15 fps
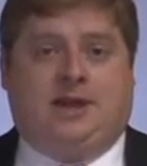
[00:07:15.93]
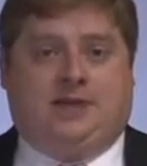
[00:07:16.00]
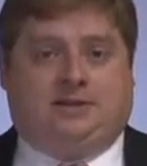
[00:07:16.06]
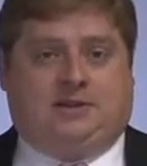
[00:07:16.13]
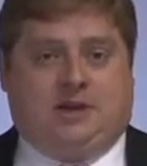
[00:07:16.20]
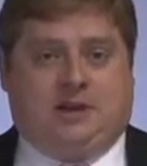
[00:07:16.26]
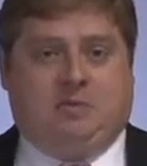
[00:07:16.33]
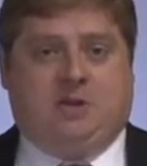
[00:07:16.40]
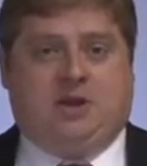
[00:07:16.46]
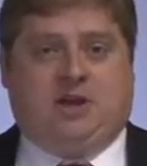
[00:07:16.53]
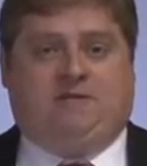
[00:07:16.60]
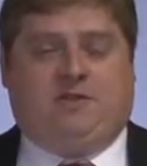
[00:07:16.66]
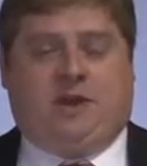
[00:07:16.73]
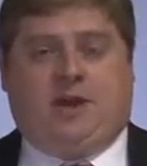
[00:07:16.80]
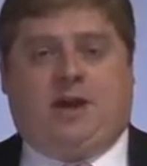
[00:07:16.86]
is going to be
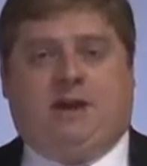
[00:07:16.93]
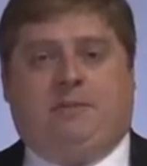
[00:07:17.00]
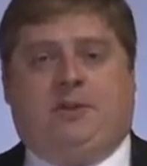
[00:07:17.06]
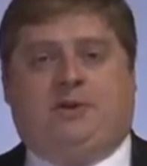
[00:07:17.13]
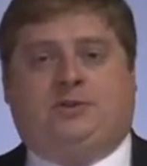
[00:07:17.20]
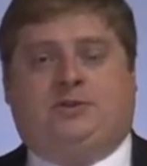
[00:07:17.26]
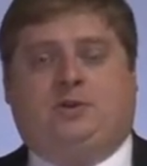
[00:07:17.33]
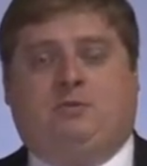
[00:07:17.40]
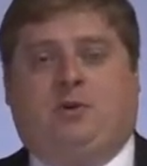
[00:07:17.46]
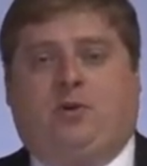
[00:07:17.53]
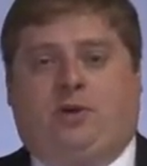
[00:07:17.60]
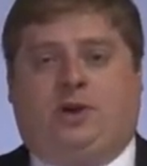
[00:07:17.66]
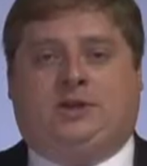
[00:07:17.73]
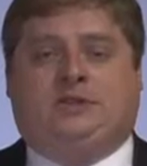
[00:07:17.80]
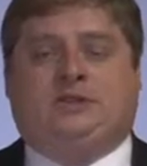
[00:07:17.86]
of the utmost
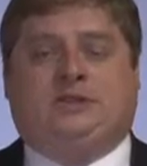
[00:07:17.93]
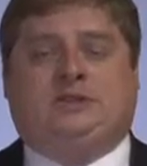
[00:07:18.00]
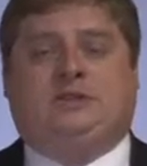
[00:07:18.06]
importance.